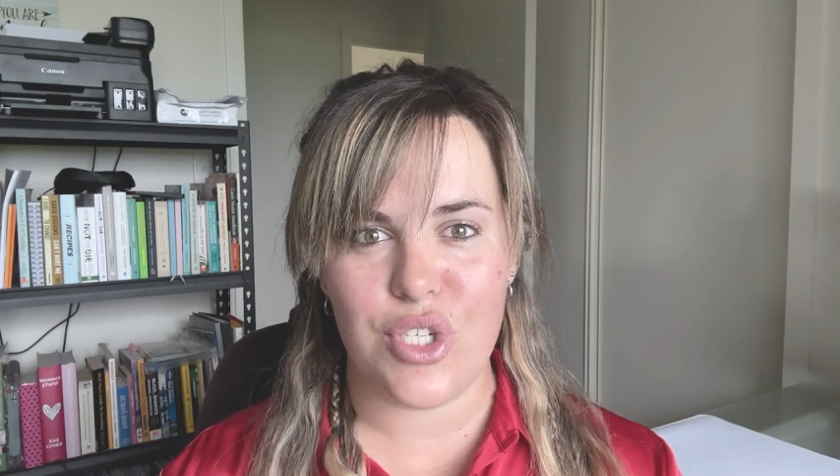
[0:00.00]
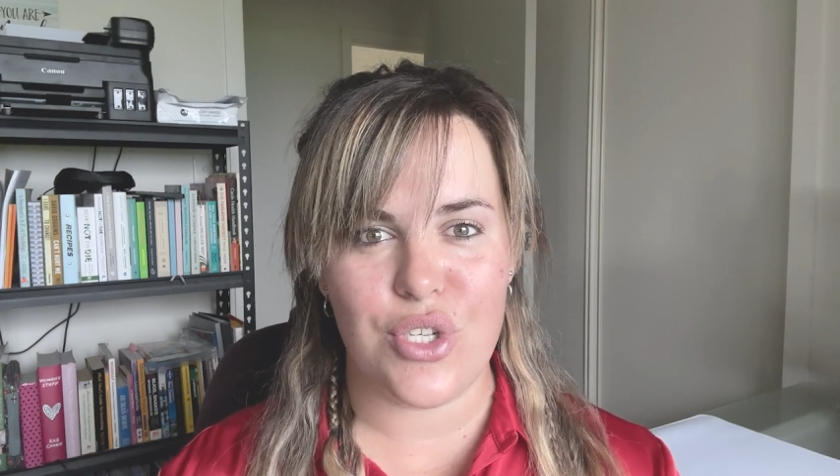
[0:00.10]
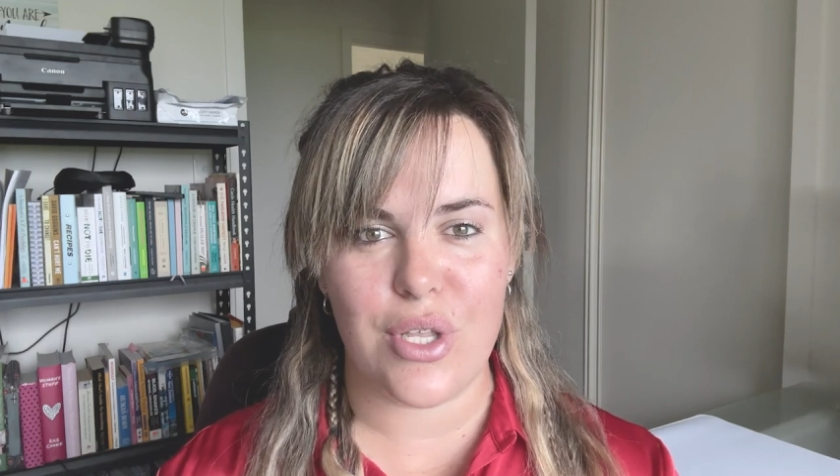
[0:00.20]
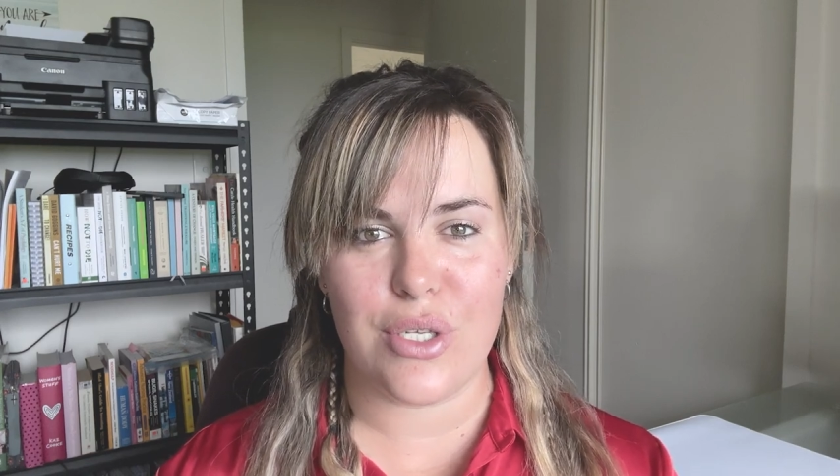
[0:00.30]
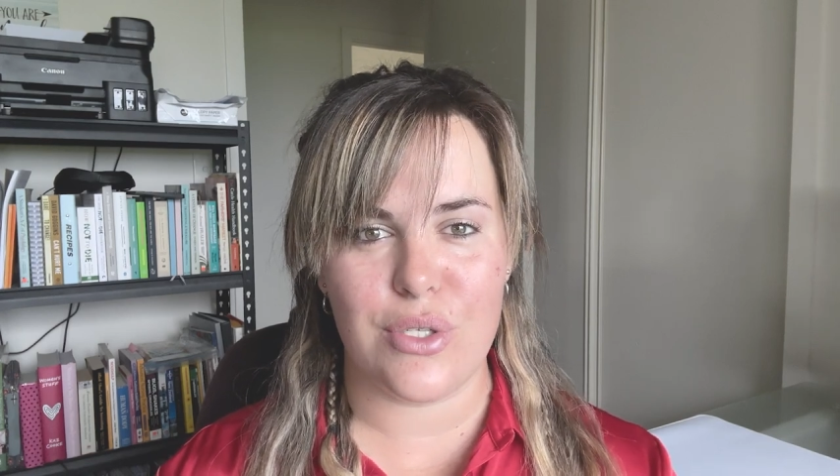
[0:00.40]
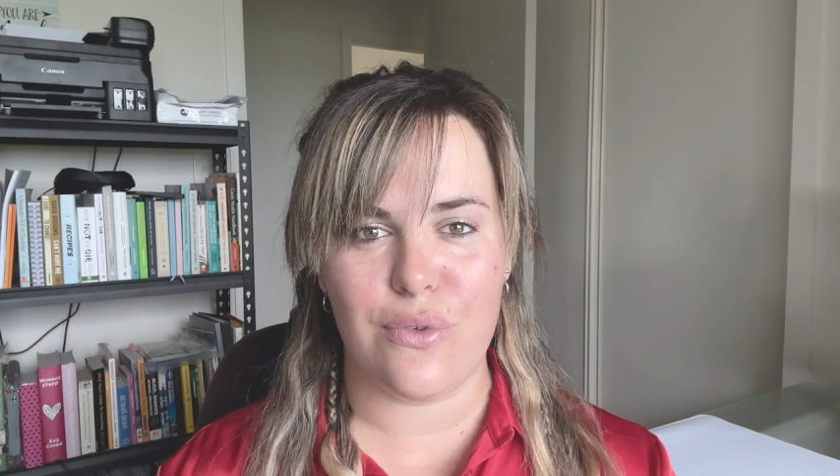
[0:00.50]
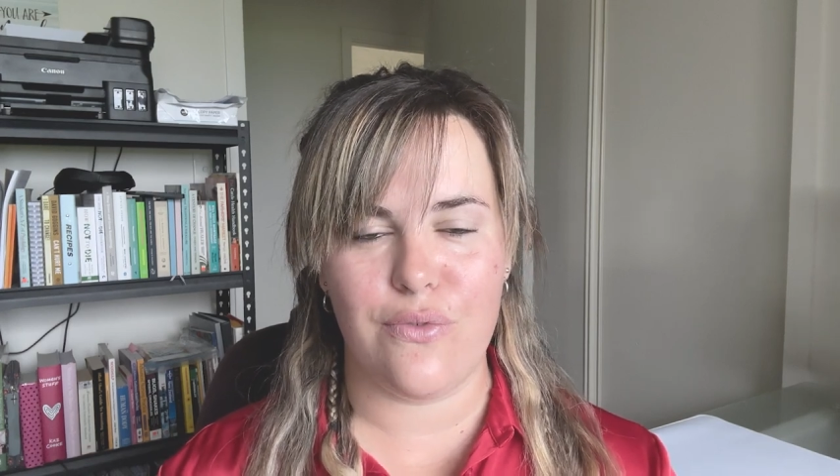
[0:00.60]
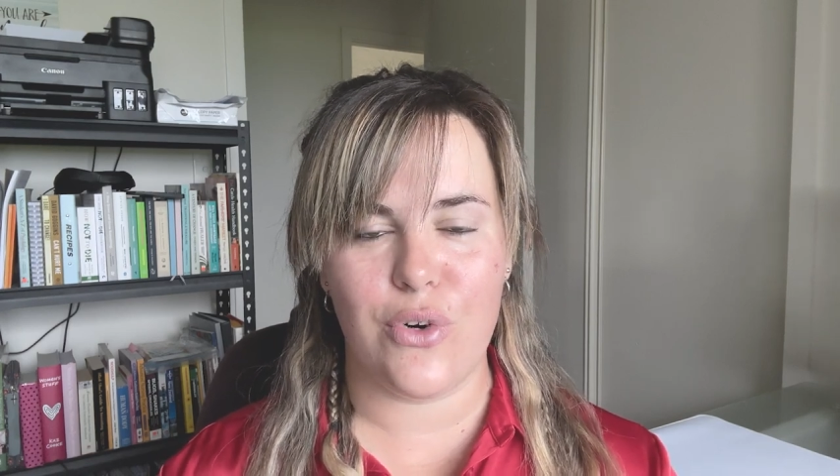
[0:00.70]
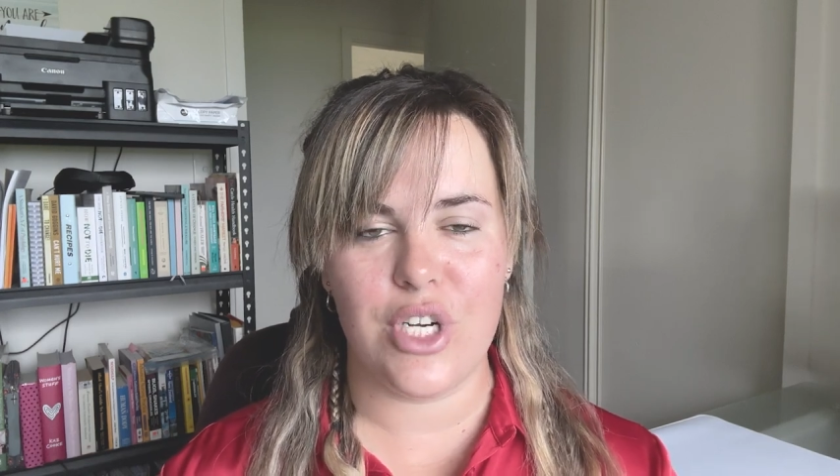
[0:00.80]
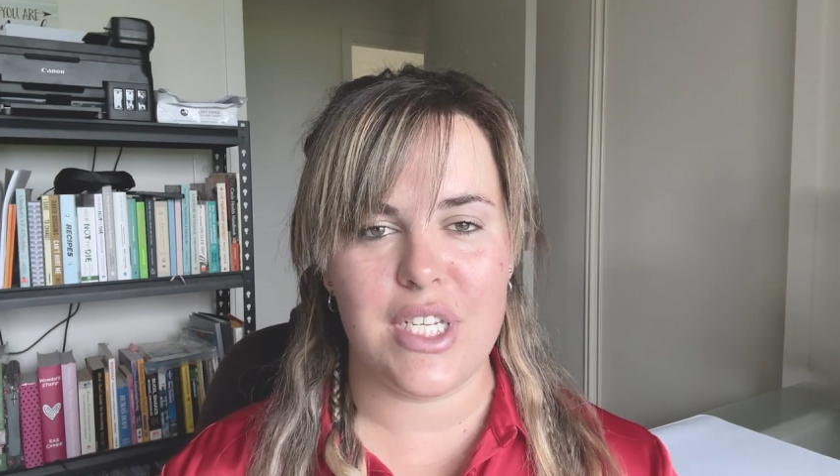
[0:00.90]

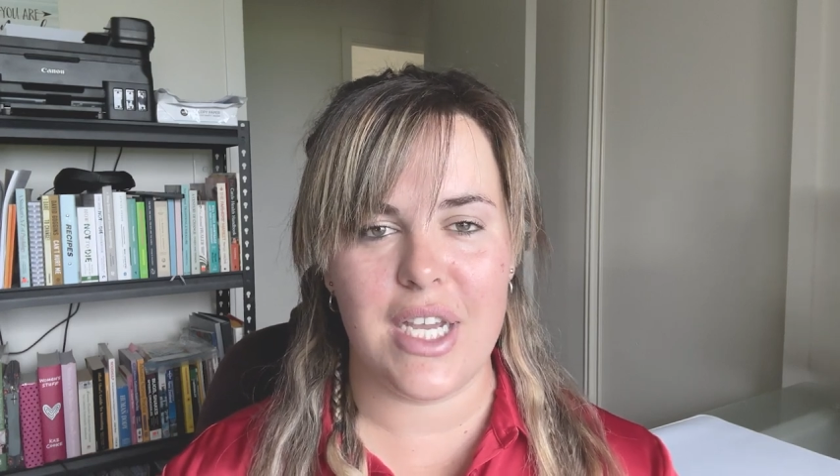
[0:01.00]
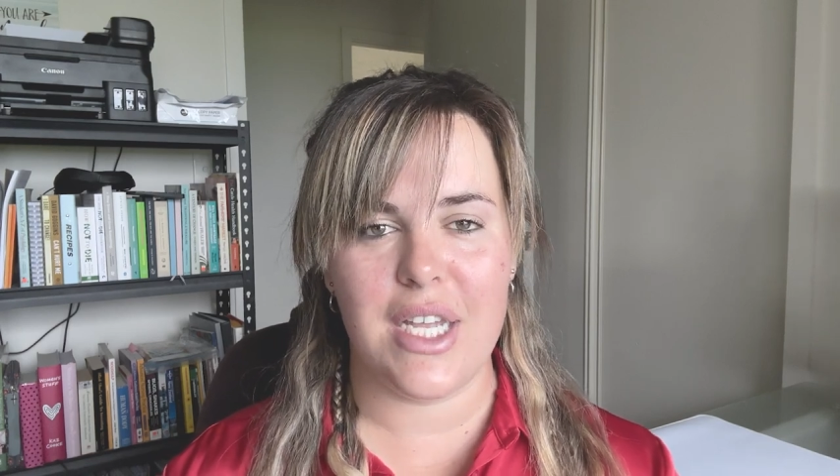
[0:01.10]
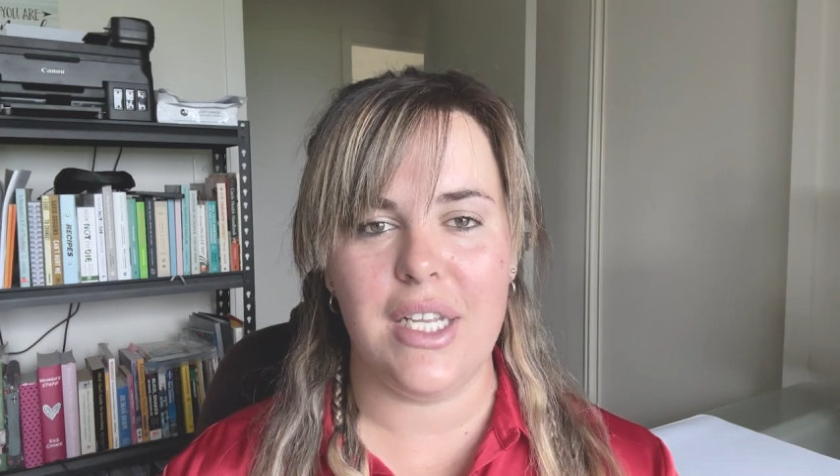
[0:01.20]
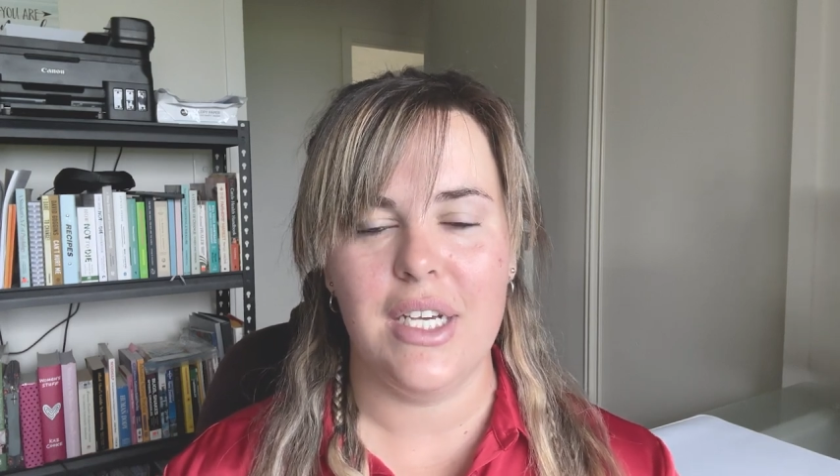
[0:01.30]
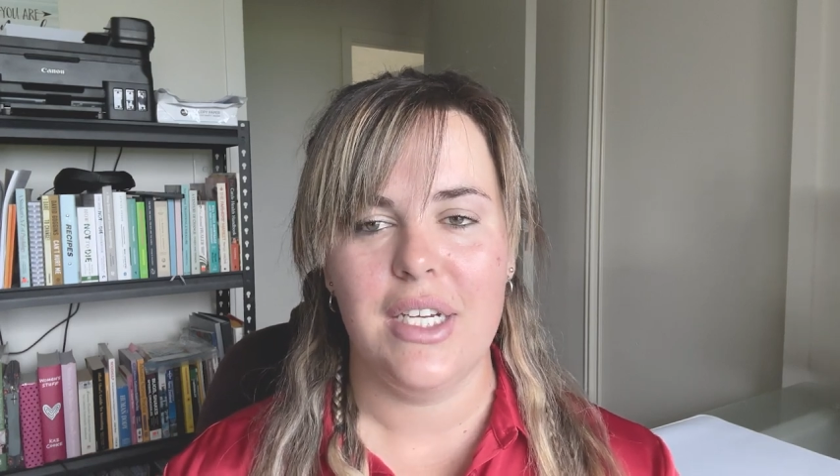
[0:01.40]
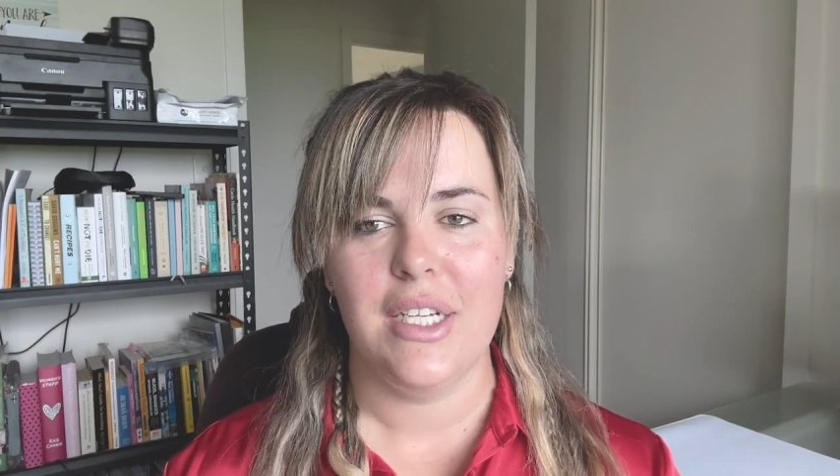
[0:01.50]
2014.